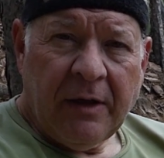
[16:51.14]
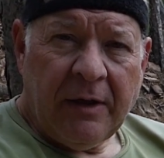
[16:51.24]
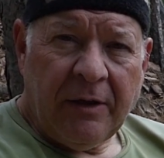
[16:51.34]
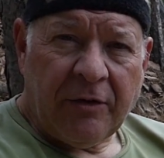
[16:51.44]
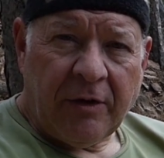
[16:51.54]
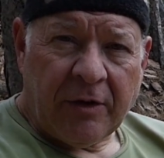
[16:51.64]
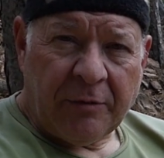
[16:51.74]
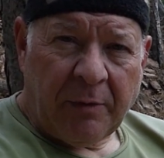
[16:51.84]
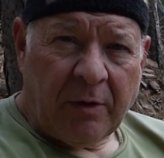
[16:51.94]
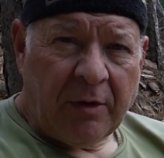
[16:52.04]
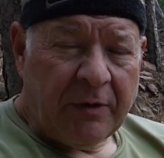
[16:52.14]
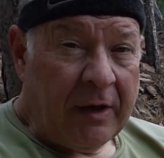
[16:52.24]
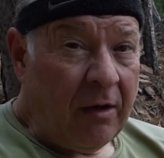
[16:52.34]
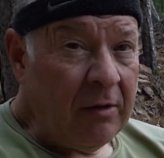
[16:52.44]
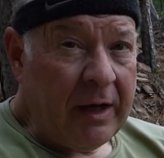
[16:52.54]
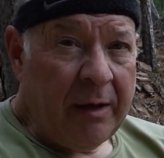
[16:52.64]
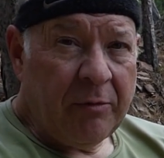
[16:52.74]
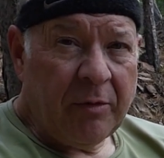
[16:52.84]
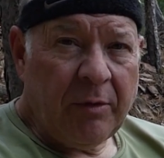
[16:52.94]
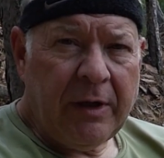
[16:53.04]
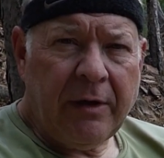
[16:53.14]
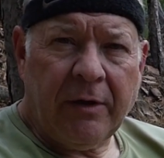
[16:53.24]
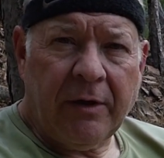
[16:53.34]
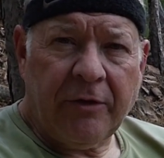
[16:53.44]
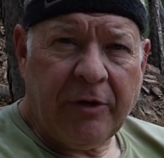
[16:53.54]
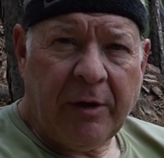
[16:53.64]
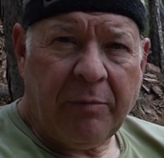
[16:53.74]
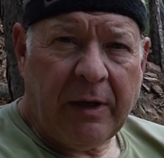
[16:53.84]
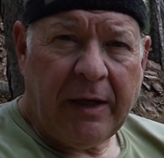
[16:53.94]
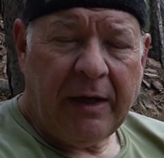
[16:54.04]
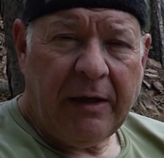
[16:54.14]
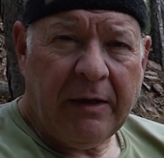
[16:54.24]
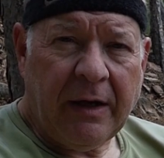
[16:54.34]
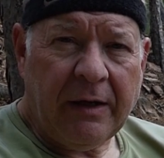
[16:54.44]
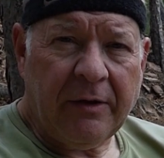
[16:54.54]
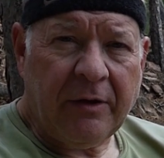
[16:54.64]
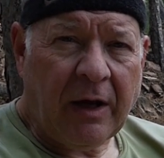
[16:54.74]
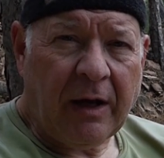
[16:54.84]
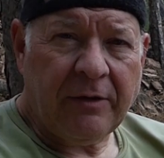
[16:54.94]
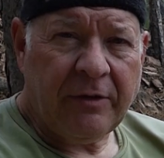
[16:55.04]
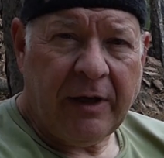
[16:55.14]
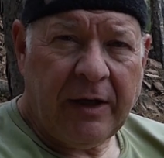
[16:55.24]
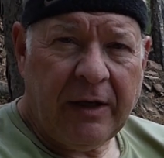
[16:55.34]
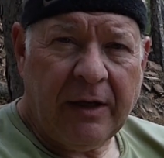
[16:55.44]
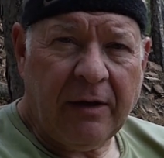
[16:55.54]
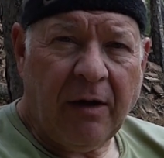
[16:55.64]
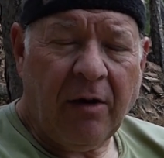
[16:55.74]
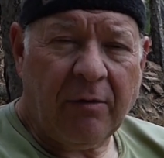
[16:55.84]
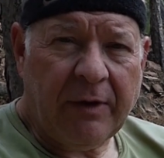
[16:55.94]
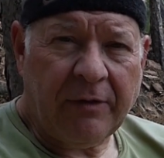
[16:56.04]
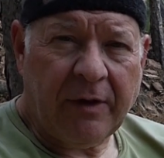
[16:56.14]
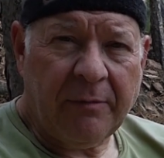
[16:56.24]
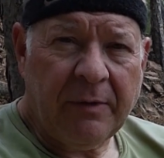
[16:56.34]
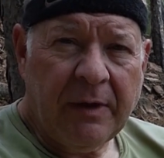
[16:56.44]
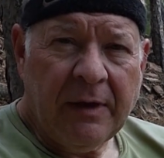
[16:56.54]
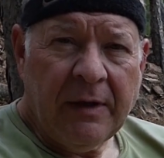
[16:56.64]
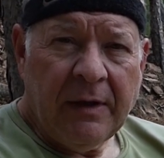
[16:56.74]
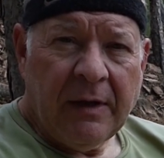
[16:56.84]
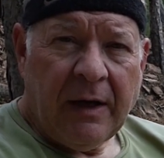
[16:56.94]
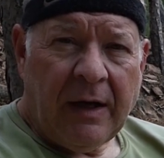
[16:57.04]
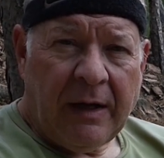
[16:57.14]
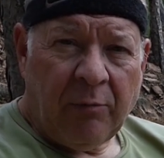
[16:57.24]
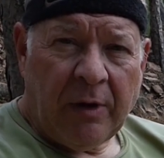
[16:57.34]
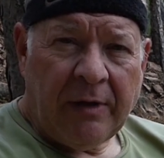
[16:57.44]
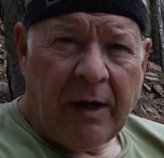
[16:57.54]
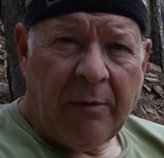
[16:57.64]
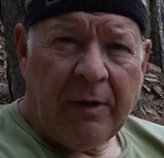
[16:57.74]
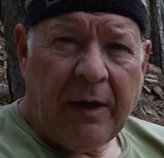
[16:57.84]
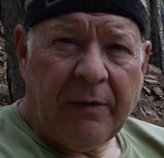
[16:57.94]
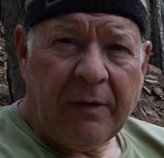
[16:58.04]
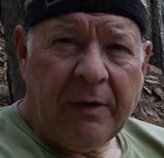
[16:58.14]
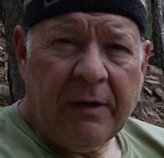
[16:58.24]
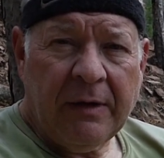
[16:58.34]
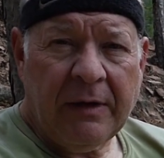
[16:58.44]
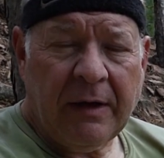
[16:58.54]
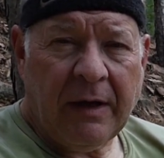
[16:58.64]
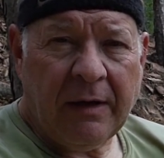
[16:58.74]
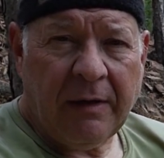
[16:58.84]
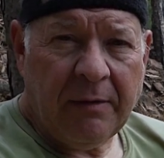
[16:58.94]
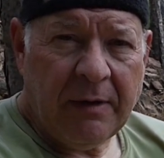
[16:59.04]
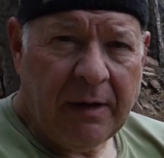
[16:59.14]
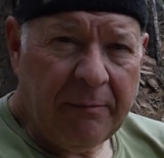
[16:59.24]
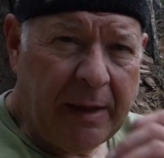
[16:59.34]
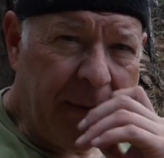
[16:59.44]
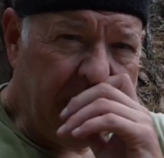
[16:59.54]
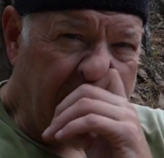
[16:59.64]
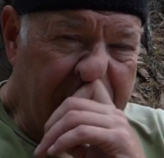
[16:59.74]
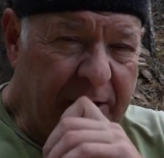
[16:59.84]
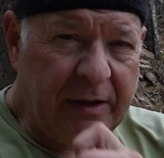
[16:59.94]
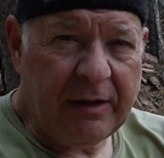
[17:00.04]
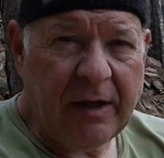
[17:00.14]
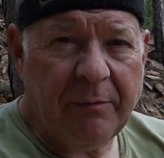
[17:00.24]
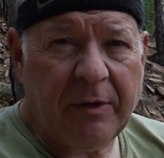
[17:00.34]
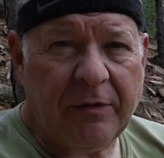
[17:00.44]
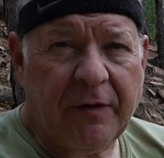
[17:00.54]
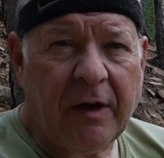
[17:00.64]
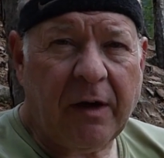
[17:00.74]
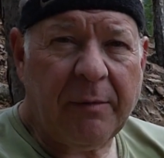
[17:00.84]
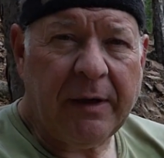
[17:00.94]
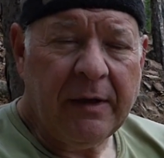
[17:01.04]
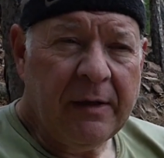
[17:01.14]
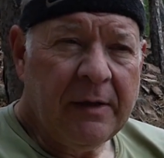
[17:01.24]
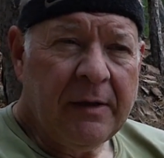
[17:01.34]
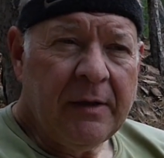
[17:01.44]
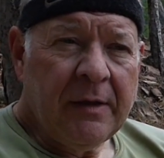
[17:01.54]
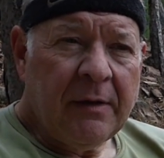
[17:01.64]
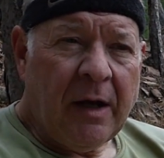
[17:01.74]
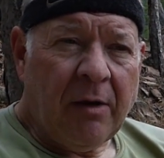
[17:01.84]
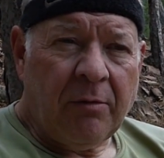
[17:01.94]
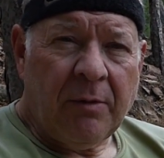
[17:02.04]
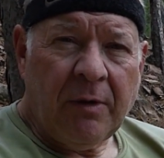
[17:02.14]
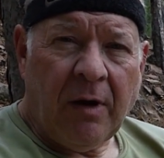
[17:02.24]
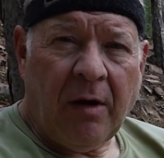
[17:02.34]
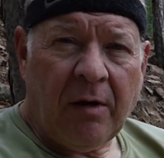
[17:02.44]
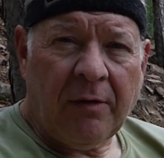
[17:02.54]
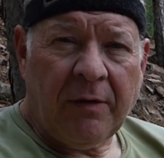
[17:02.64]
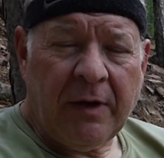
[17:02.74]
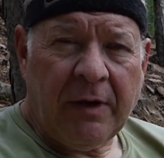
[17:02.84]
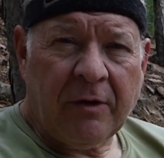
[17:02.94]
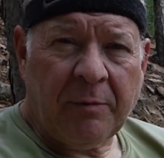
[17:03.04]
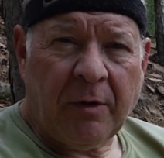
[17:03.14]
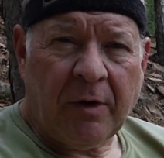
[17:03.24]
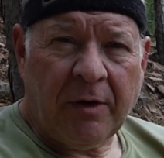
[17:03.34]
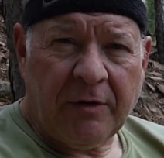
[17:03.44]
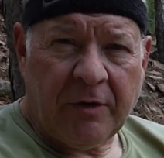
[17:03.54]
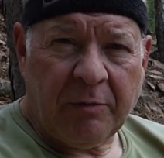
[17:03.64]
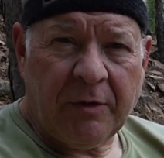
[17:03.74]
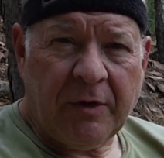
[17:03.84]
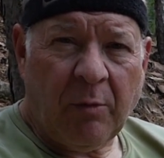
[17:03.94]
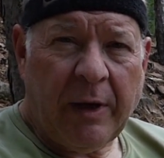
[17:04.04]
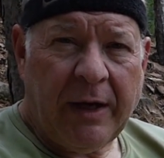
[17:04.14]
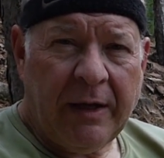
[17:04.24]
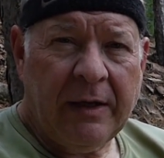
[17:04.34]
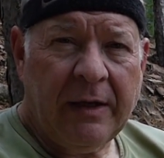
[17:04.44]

initial explorers, and they all came through here, Champlain and Cartier and all the rest of them at one time or another. Maybe Cartier didn't come this far, but all of the explorers, this was the way